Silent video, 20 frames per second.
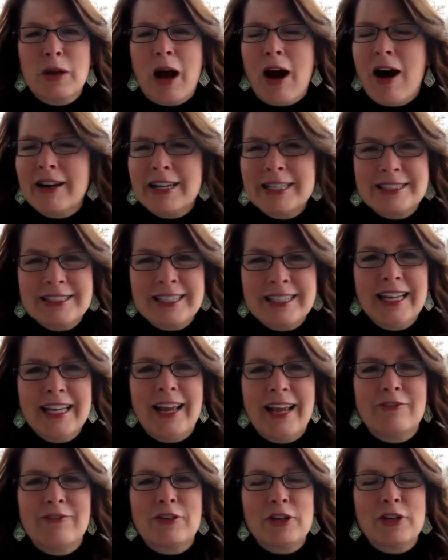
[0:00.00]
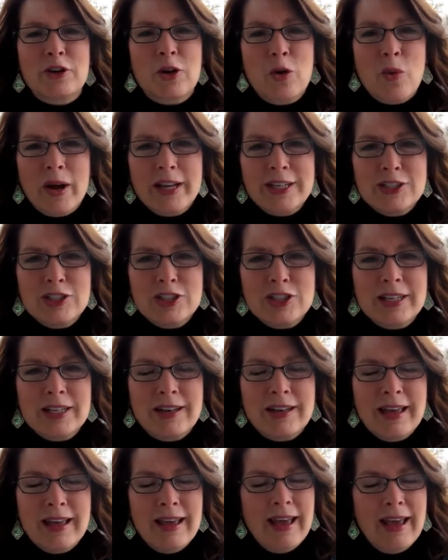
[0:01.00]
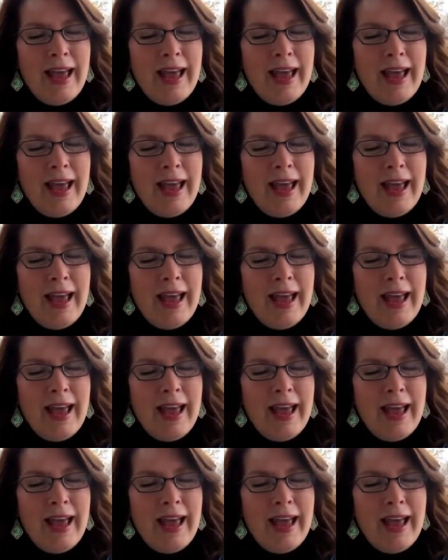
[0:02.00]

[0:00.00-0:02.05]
honesty and for your question.